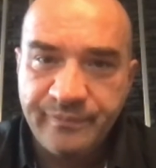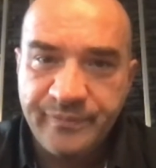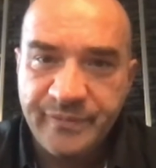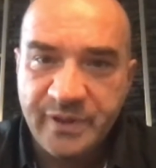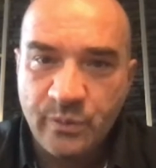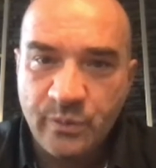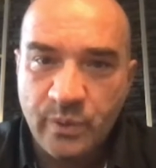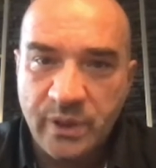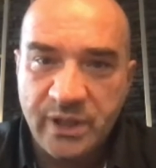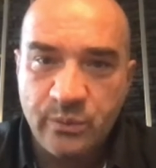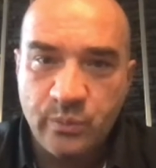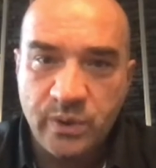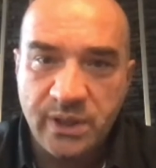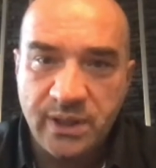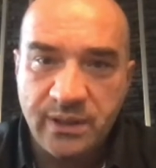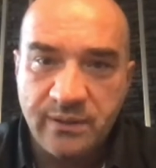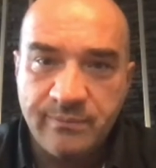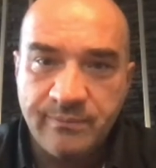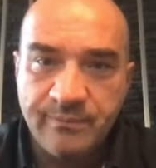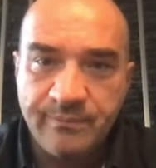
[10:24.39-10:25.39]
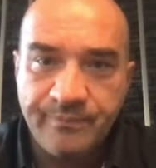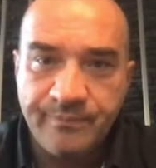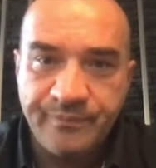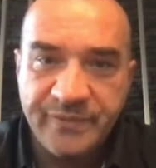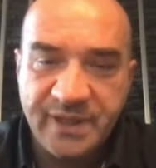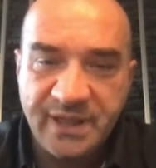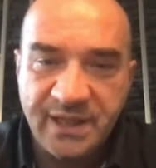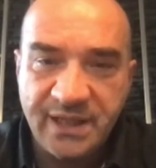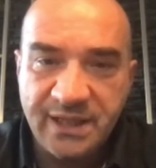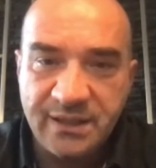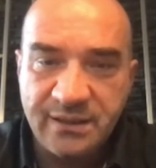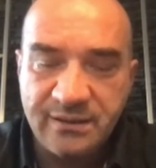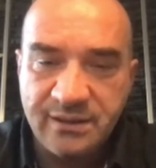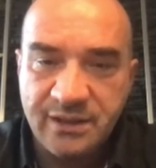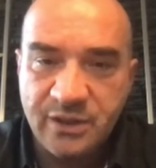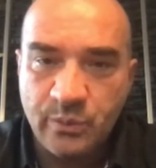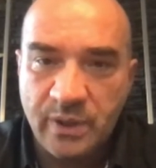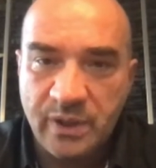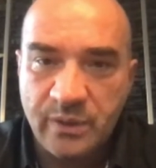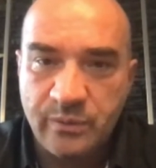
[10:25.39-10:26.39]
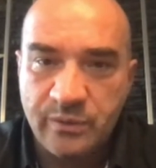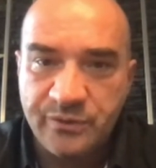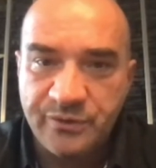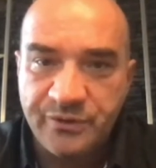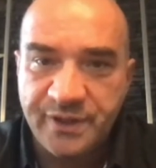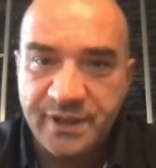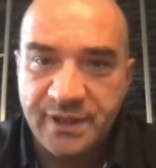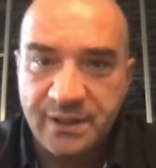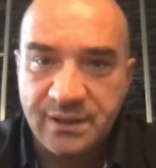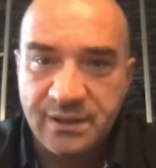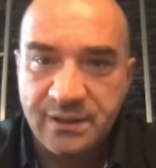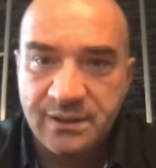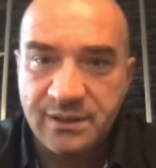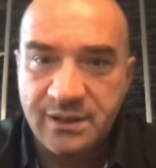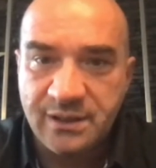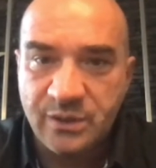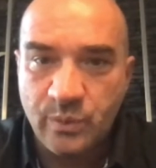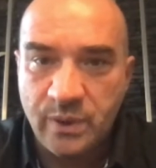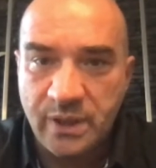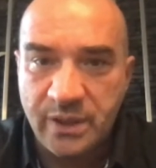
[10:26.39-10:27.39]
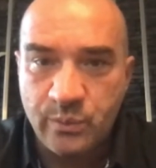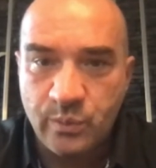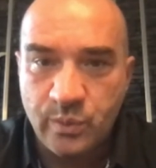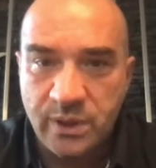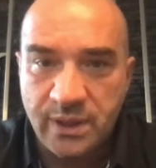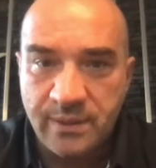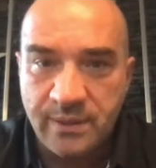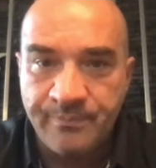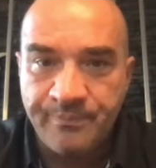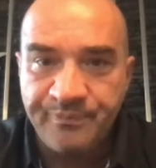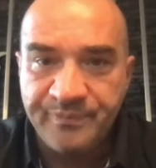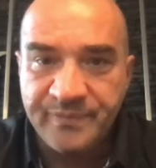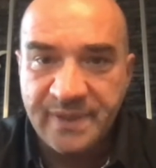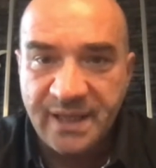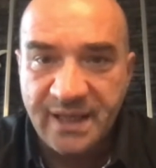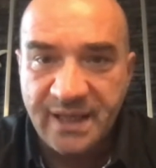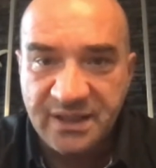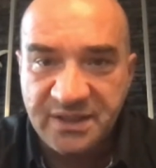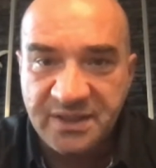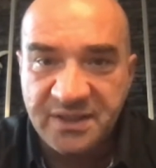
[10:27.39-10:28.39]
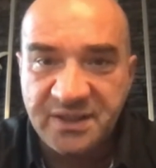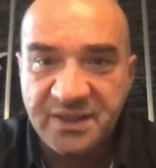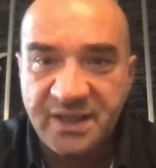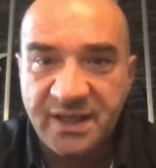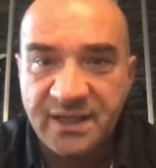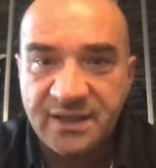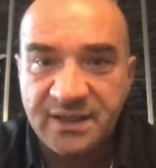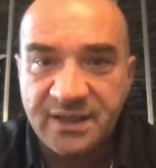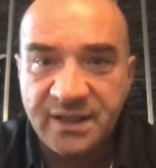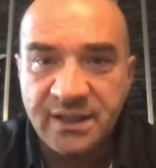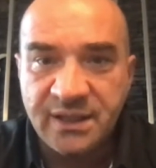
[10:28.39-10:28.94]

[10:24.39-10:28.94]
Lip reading: the way we eat, the way we think, the way we exercise.